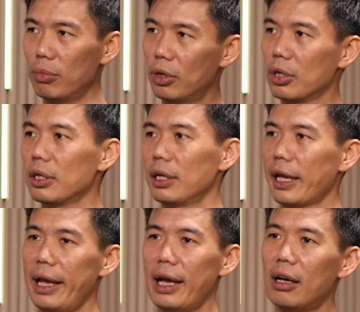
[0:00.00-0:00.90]
you could book,
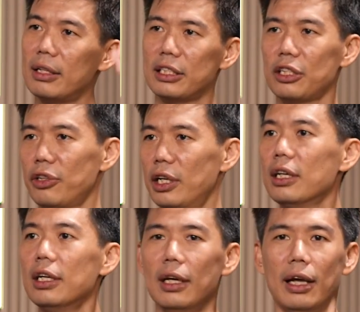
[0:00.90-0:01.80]
KL,
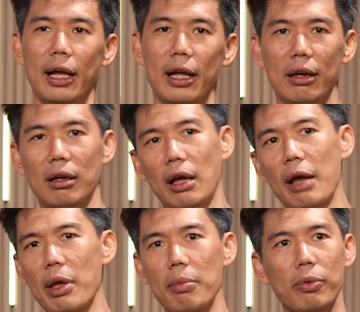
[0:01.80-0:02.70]
etc. And
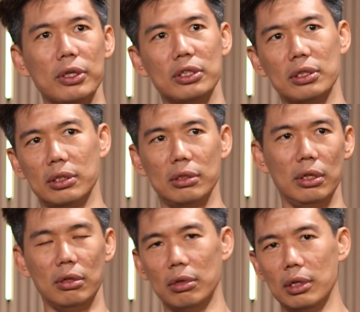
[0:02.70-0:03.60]
Airbnb was,
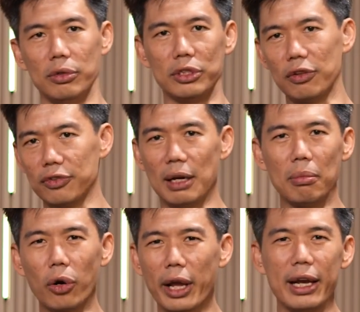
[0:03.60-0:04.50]
there was sort of
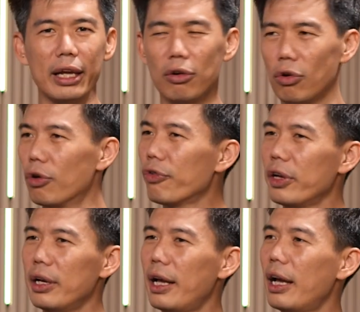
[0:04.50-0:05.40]
some organic growth
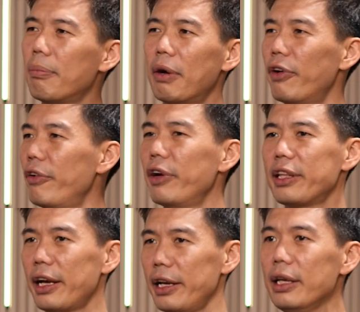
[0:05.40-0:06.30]
here and there, but very,
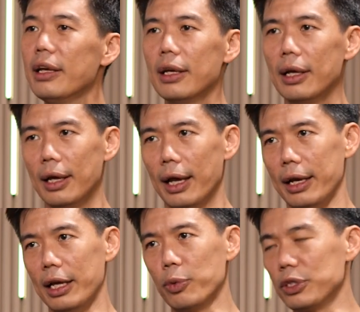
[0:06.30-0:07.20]
very tiny.
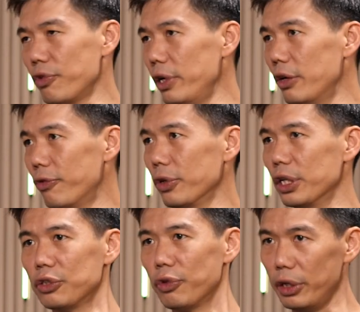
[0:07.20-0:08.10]
And that was really the
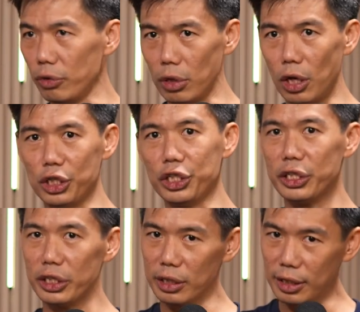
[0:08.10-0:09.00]
focus, really to
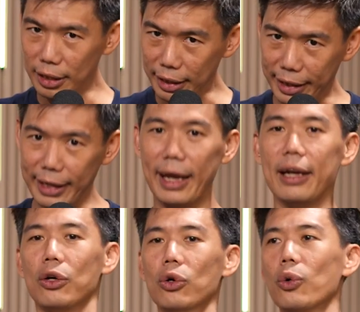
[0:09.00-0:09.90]
launch,
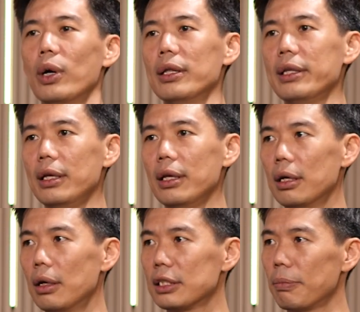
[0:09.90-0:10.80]
get good quality
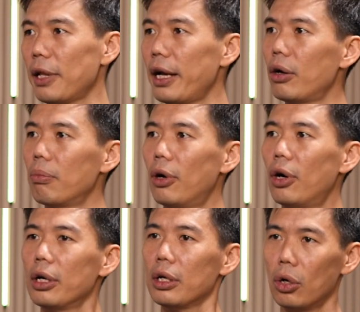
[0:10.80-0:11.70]
supply on
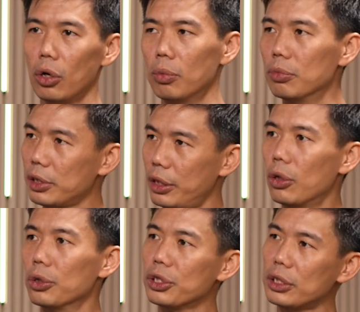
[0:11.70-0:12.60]
board, homes and
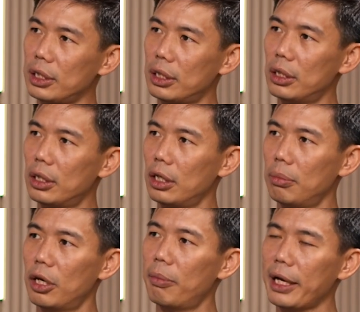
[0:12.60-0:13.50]
hosts
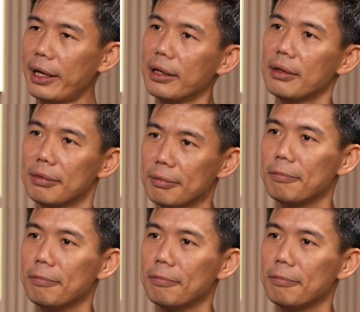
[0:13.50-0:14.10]
on board back then.